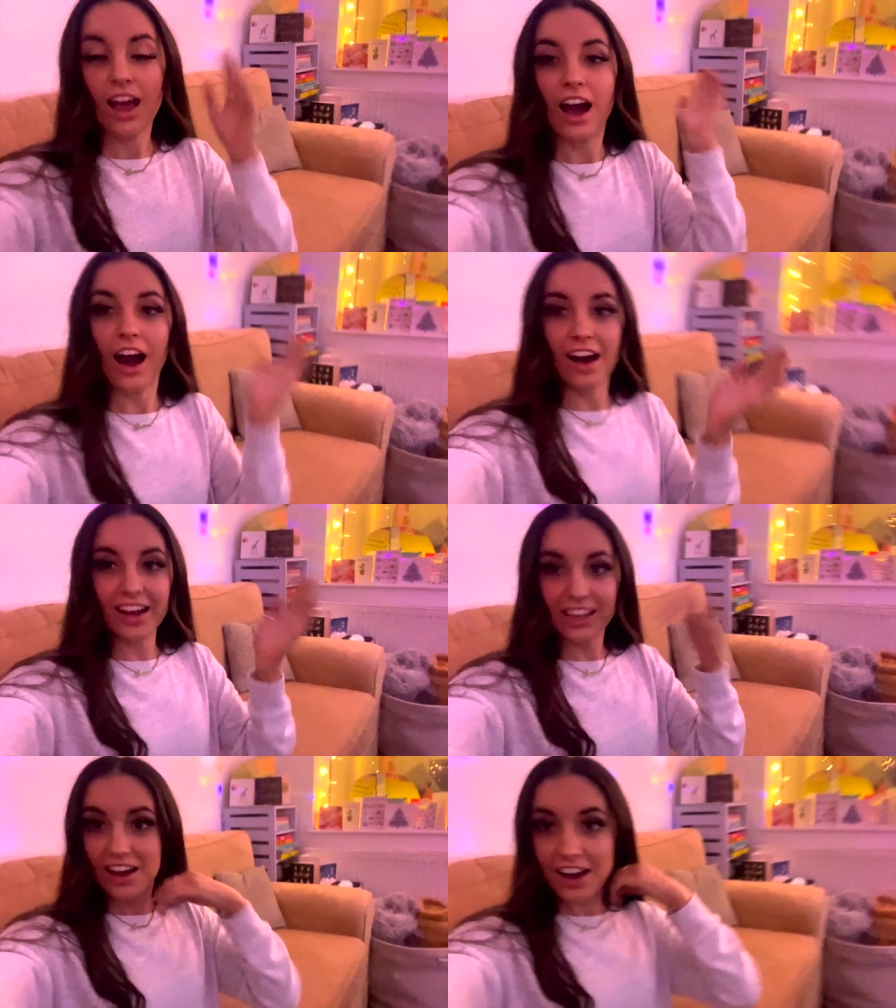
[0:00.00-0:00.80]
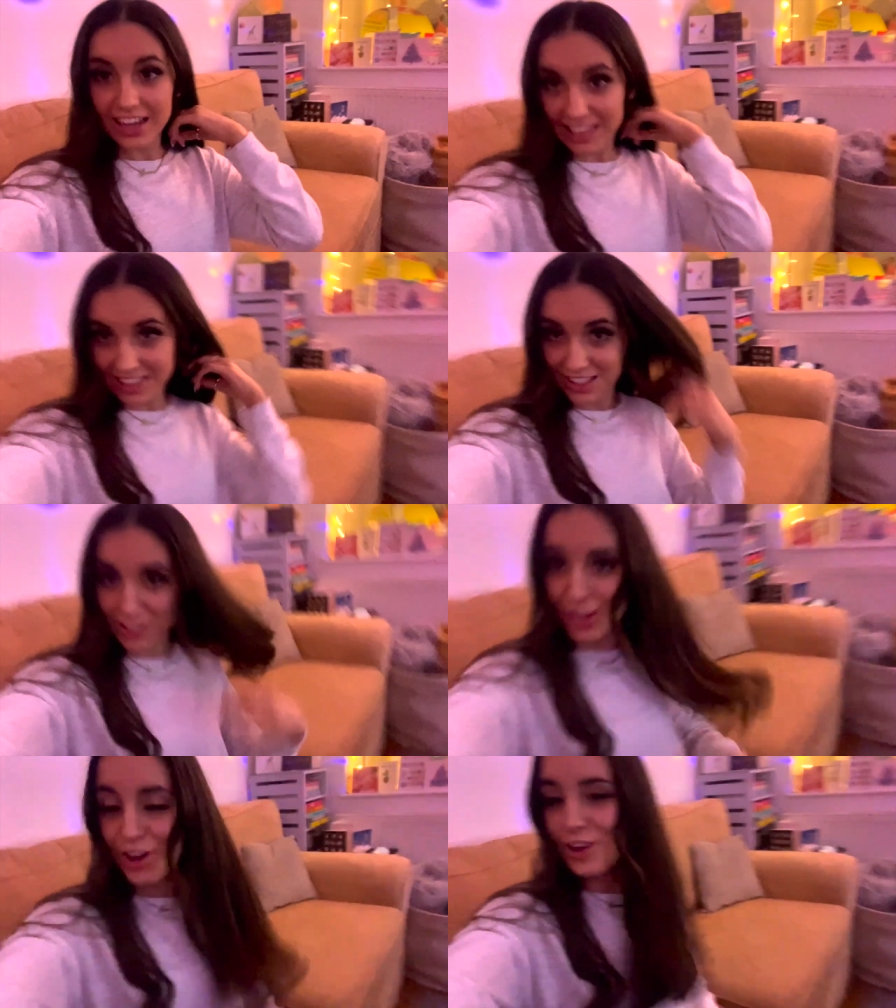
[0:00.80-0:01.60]
Hi most, guys, most,
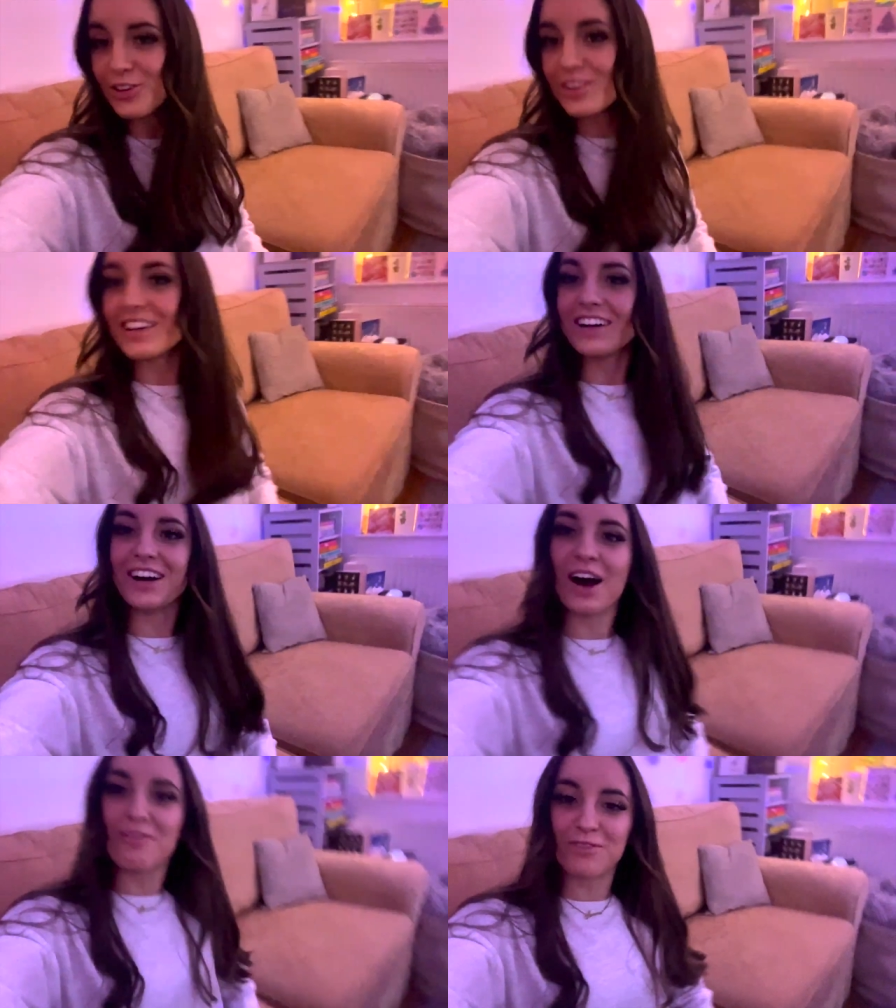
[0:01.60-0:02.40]
so most I'm